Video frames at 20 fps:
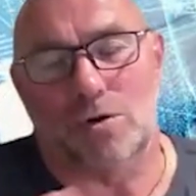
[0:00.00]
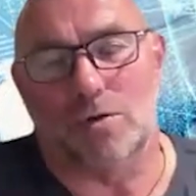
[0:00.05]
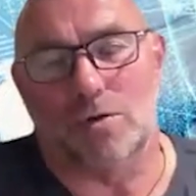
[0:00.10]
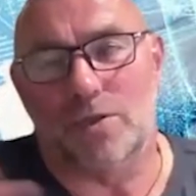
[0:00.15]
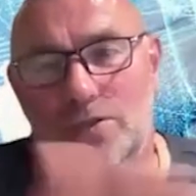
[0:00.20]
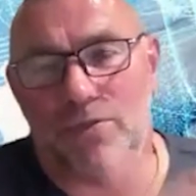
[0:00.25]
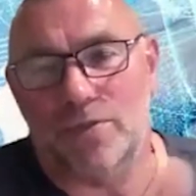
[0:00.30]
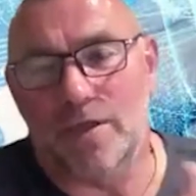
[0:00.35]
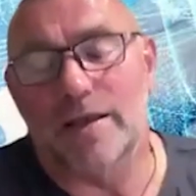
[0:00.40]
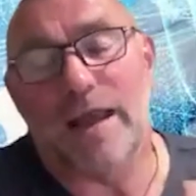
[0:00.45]

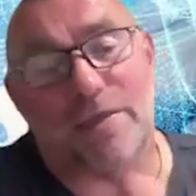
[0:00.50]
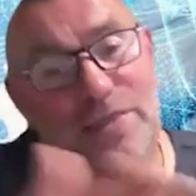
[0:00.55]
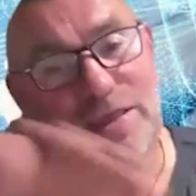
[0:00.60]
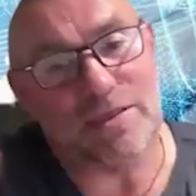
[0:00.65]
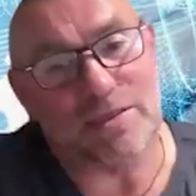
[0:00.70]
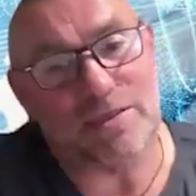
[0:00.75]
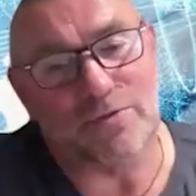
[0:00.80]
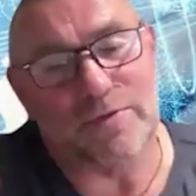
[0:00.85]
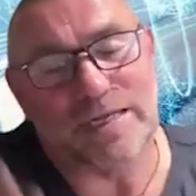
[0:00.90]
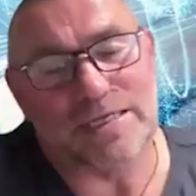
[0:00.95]
So and
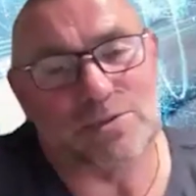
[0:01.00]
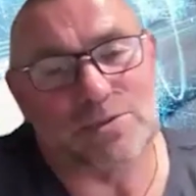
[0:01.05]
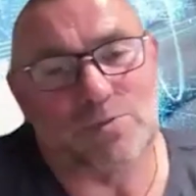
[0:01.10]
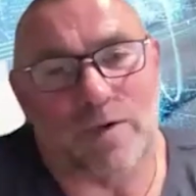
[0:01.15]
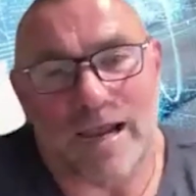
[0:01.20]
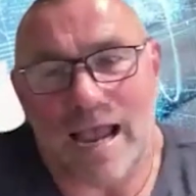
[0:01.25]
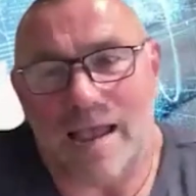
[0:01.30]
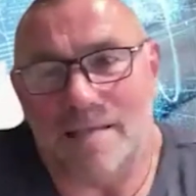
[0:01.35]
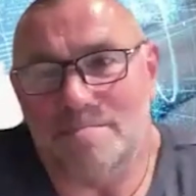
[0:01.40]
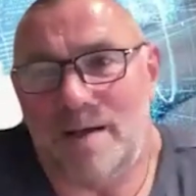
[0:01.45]
I think the
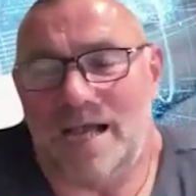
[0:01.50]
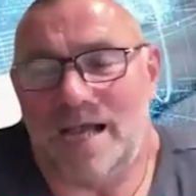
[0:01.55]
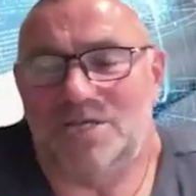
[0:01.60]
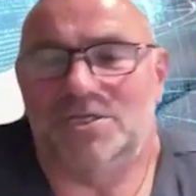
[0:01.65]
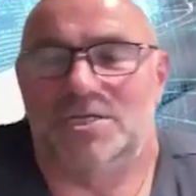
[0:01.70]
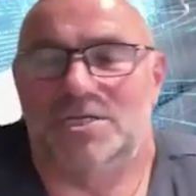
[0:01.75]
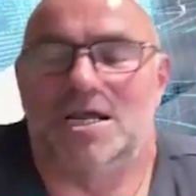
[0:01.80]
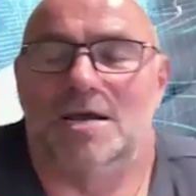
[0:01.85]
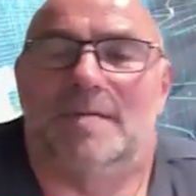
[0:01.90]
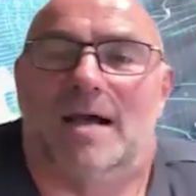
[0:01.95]
reason why I'm
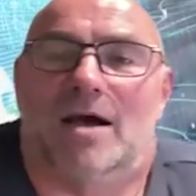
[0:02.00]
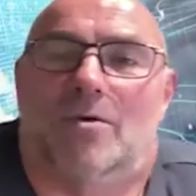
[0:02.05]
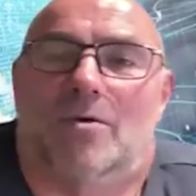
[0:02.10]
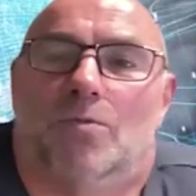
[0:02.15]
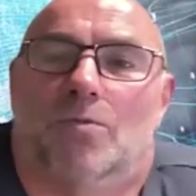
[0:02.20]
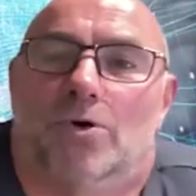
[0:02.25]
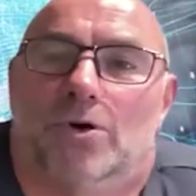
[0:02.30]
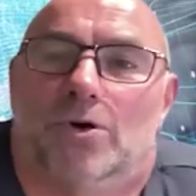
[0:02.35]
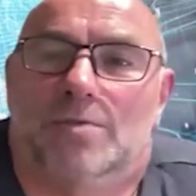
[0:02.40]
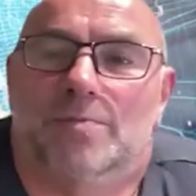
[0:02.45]
passionate
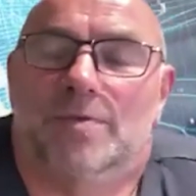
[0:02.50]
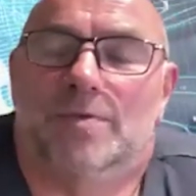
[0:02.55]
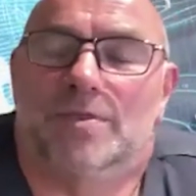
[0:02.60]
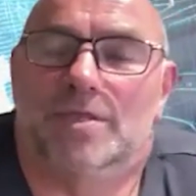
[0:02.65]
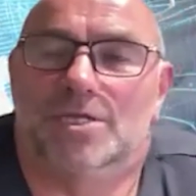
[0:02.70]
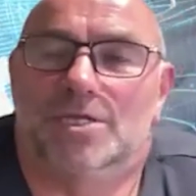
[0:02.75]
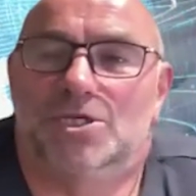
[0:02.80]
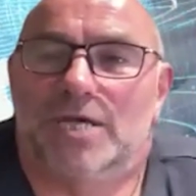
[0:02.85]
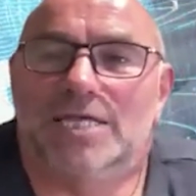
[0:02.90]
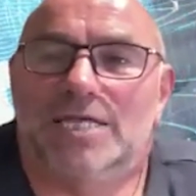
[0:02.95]
about
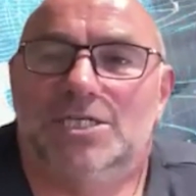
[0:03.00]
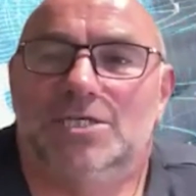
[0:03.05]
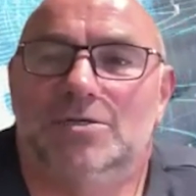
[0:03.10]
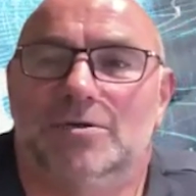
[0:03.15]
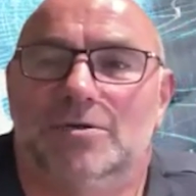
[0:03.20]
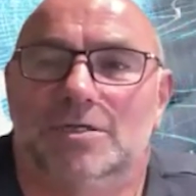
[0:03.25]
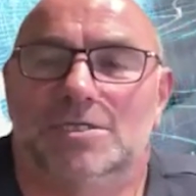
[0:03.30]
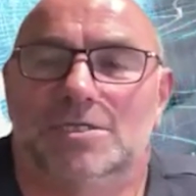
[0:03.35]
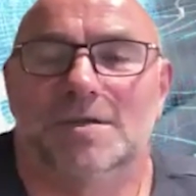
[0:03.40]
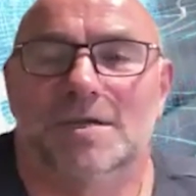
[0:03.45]
working with the
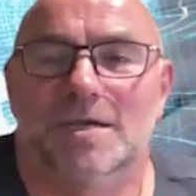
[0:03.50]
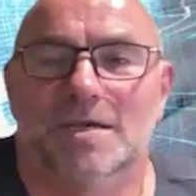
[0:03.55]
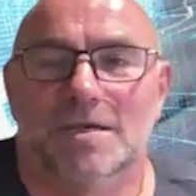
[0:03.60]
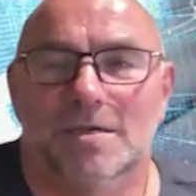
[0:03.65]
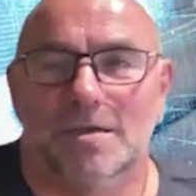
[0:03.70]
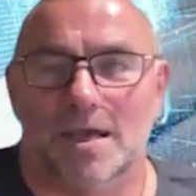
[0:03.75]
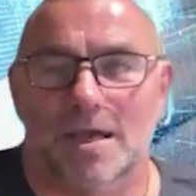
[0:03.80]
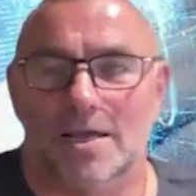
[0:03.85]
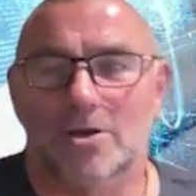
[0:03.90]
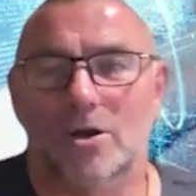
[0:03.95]
Jesuits,
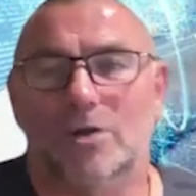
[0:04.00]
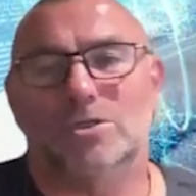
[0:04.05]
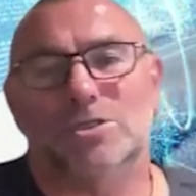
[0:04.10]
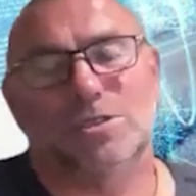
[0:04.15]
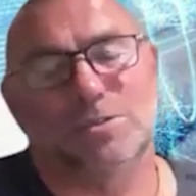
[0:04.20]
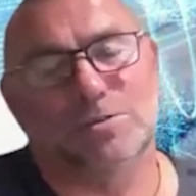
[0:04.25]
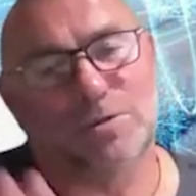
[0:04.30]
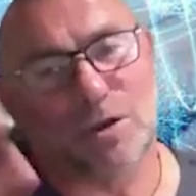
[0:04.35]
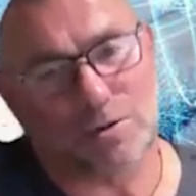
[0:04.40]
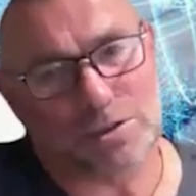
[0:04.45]
and
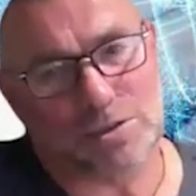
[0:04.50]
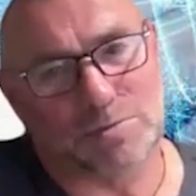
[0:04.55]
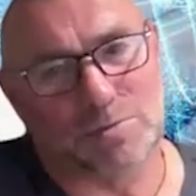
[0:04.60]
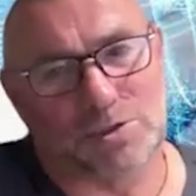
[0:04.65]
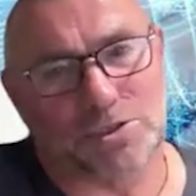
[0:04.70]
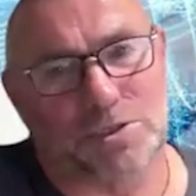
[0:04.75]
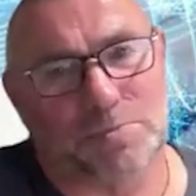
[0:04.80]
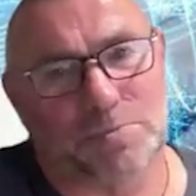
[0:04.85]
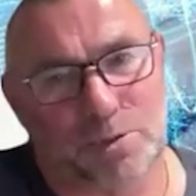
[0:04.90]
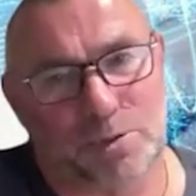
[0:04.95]
not
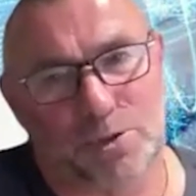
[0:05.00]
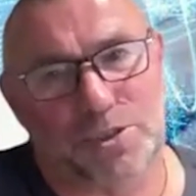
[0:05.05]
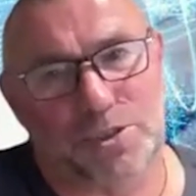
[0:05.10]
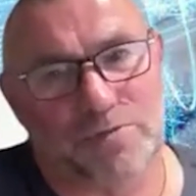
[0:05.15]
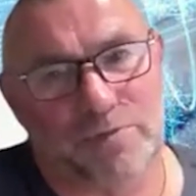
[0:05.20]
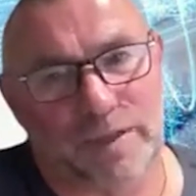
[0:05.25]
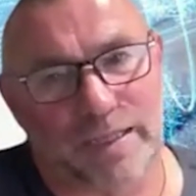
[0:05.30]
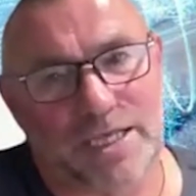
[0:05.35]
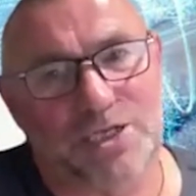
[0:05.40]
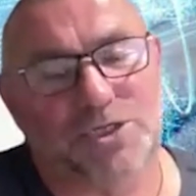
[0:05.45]
so much the
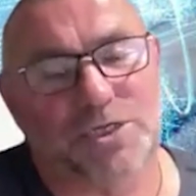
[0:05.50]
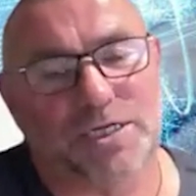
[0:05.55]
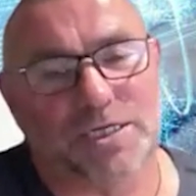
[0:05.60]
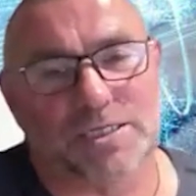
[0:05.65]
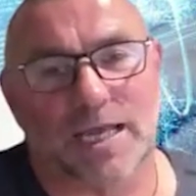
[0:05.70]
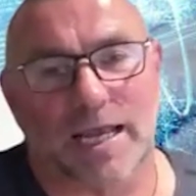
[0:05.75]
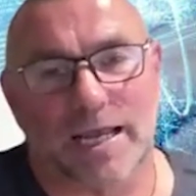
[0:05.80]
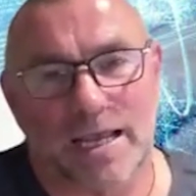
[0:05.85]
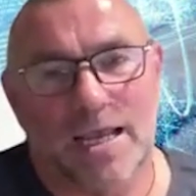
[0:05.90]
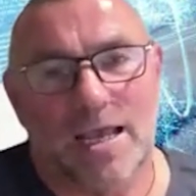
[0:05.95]
pushing
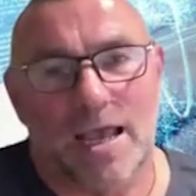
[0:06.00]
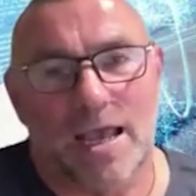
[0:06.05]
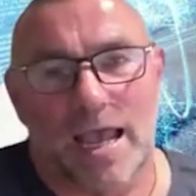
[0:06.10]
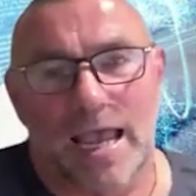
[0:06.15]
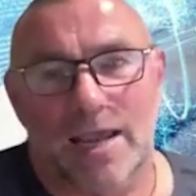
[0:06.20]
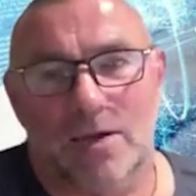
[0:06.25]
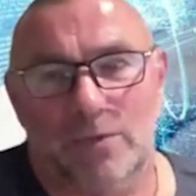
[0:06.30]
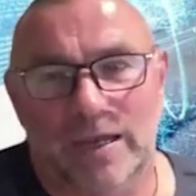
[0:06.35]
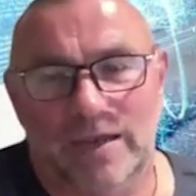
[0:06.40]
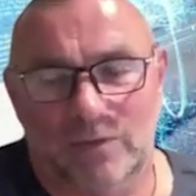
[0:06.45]
religion, it's like,
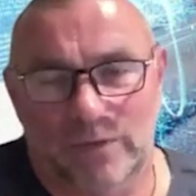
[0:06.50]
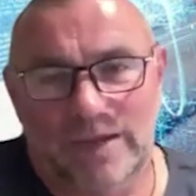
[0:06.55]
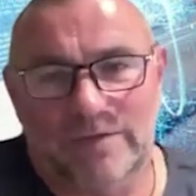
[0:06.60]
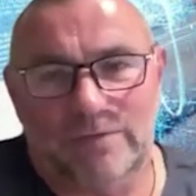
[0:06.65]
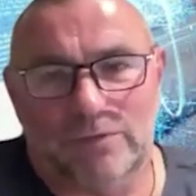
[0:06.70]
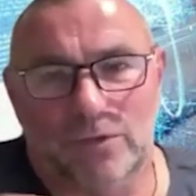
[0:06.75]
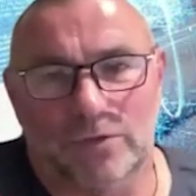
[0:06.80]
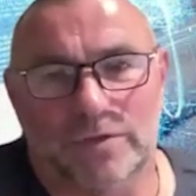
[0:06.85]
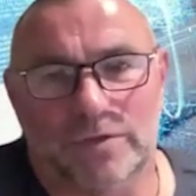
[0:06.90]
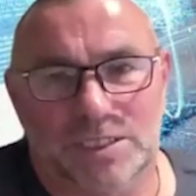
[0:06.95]
hey,
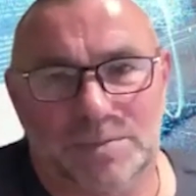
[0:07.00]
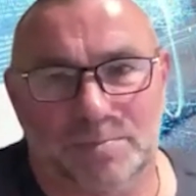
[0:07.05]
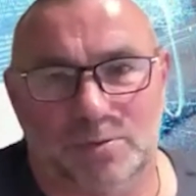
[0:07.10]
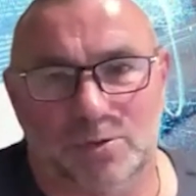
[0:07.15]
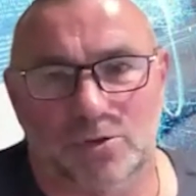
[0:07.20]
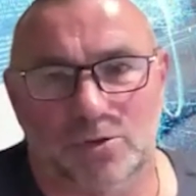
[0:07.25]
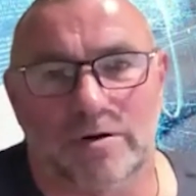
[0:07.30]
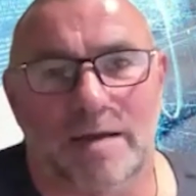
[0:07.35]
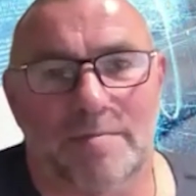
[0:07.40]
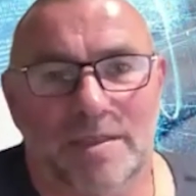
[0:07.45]
we've run
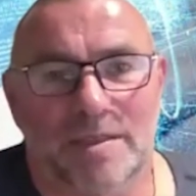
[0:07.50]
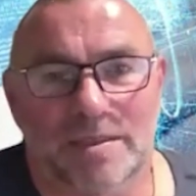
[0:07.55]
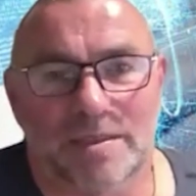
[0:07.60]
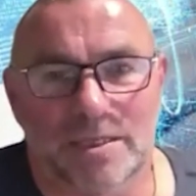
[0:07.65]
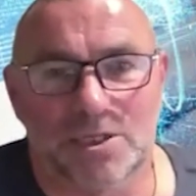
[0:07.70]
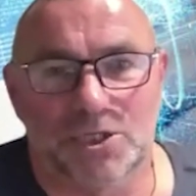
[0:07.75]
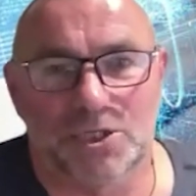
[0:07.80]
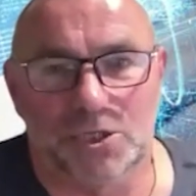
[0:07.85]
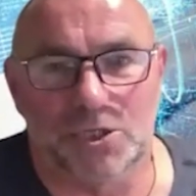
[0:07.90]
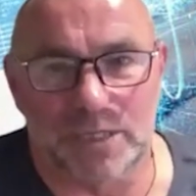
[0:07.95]
this program
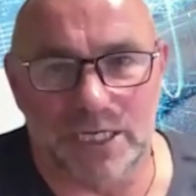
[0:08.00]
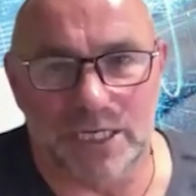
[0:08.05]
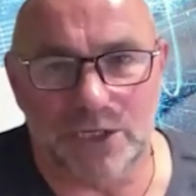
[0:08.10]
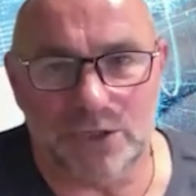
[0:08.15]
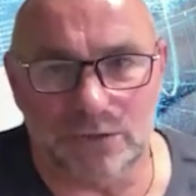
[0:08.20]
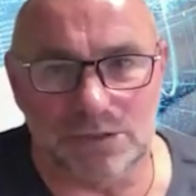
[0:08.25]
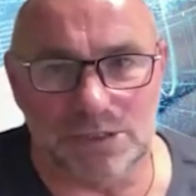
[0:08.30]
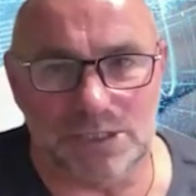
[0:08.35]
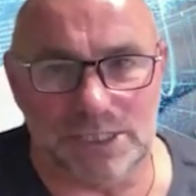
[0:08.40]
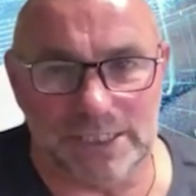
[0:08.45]
in the
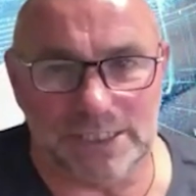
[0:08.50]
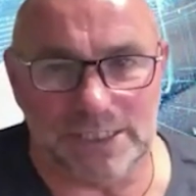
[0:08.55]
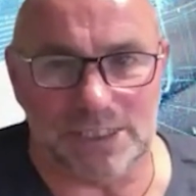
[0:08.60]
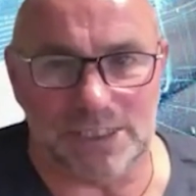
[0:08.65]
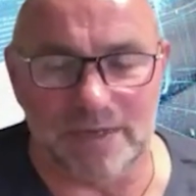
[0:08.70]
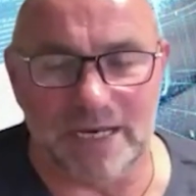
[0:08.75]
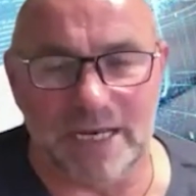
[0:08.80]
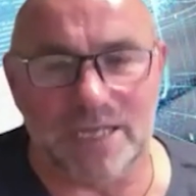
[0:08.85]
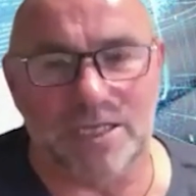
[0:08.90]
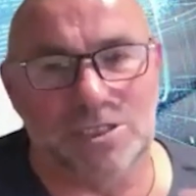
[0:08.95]
judicial
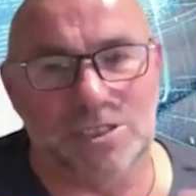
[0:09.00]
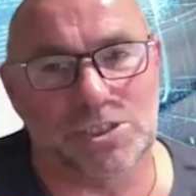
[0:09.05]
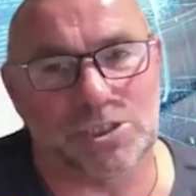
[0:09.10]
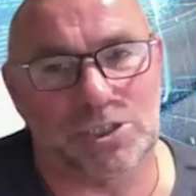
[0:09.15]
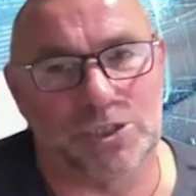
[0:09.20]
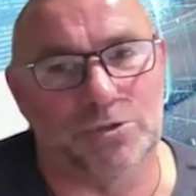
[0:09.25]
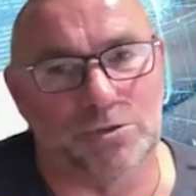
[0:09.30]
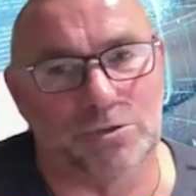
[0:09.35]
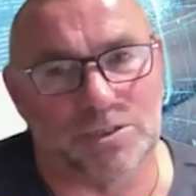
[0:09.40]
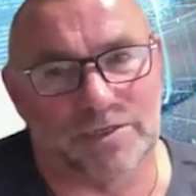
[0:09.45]
system and in
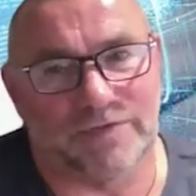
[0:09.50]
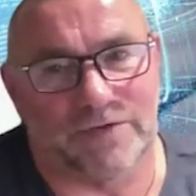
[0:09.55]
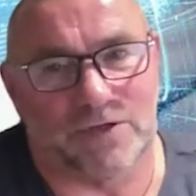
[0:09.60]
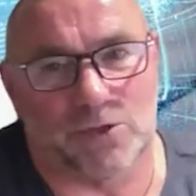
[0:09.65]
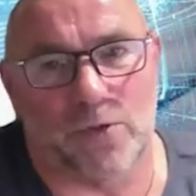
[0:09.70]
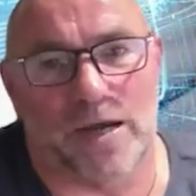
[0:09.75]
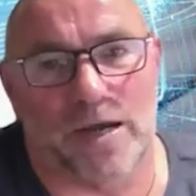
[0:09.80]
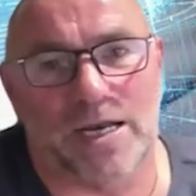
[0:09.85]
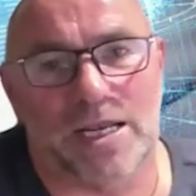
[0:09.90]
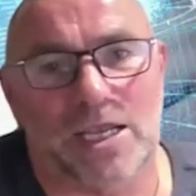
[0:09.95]
schools
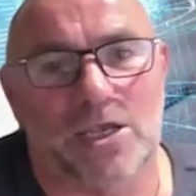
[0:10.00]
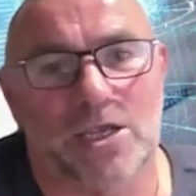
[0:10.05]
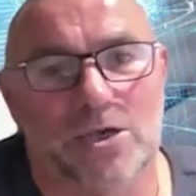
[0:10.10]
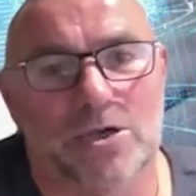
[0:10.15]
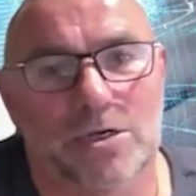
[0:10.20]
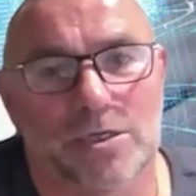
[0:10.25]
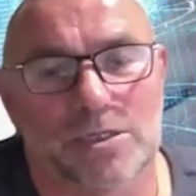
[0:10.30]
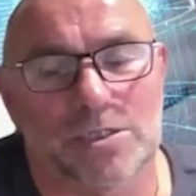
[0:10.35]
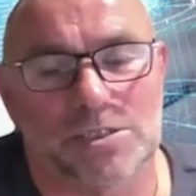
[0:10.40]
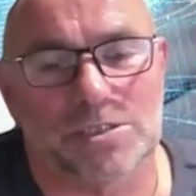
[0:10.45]
for 20
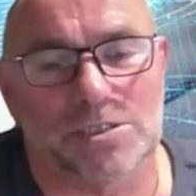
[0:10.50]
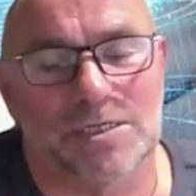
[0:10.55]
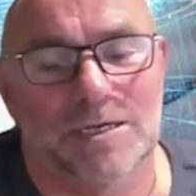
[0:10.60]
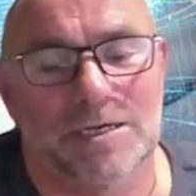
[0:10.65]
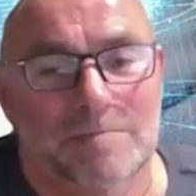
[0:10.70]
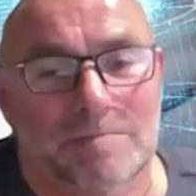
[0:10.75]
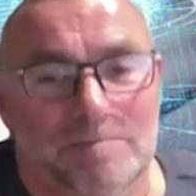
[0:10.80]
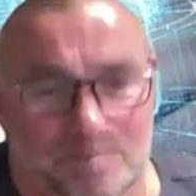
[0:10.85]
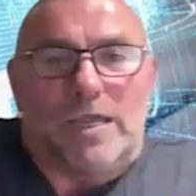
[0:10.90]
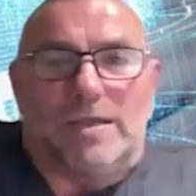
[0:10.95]
years.